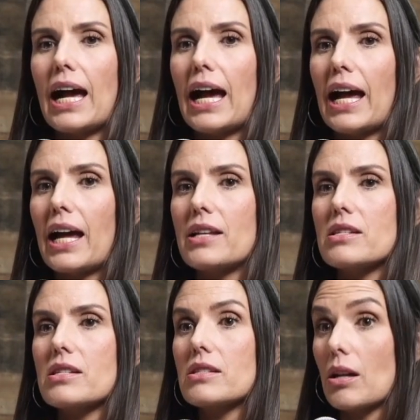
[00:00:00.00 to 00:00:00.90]

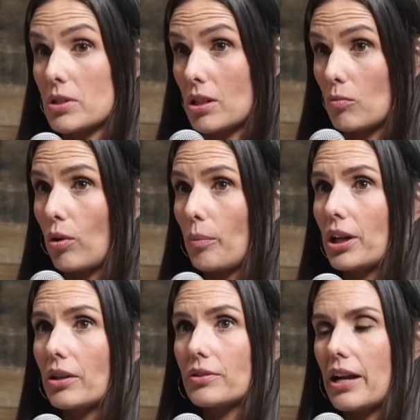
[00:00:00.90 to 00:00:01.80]
And there was a woman
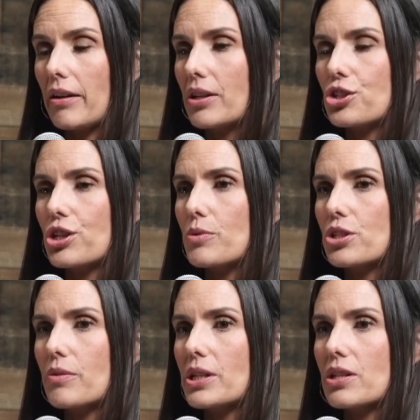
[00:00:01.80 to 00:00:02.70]
on there and she was
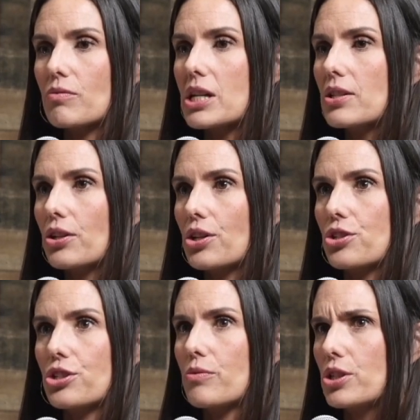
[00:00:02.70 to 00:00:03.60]
doing this research
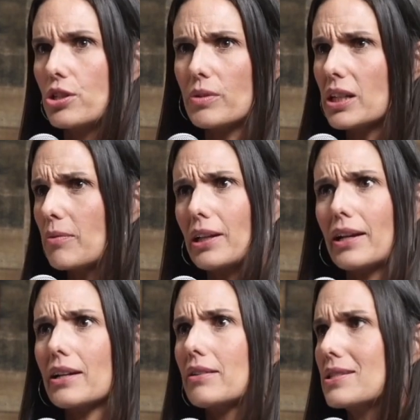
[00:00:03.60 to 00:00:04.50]
and she was doing it with
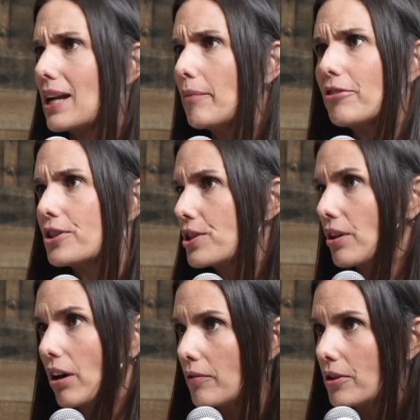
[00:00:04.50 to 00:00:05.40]
like Stanford and
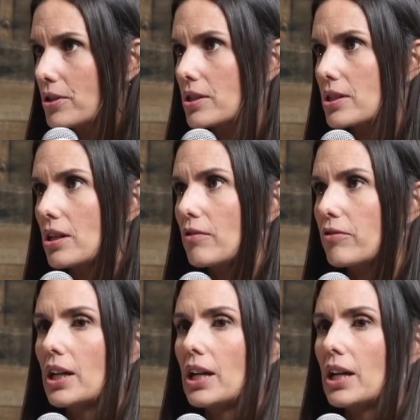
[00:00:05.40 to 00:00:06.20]
Harvard and stuff.